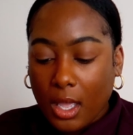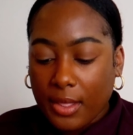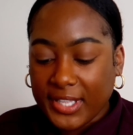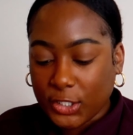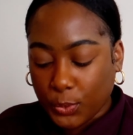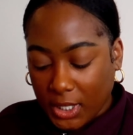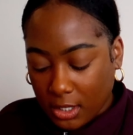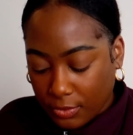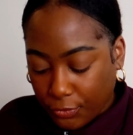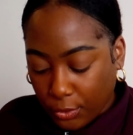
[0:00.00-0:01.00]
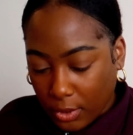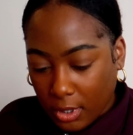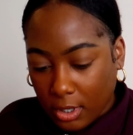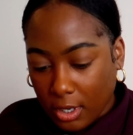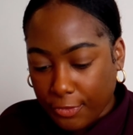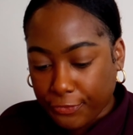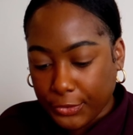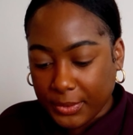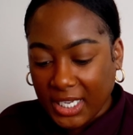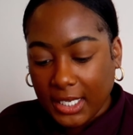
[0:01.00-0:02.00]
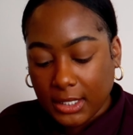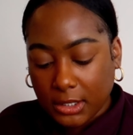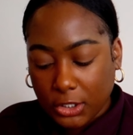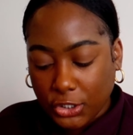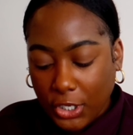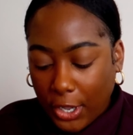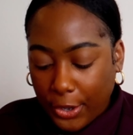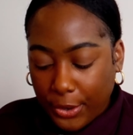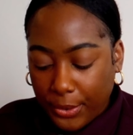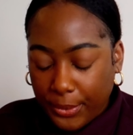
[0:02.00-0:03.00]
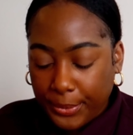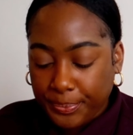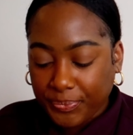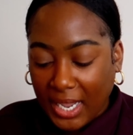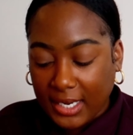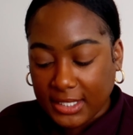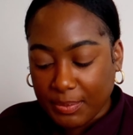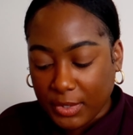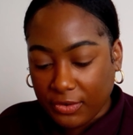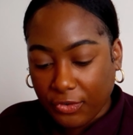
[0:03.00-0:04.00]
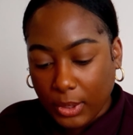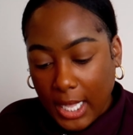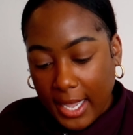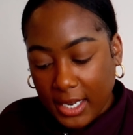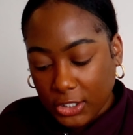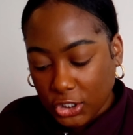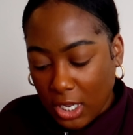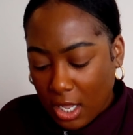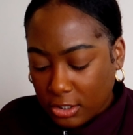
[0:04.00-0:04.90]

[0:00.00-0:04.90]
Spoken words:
this week for a few days. So I need something for lunch.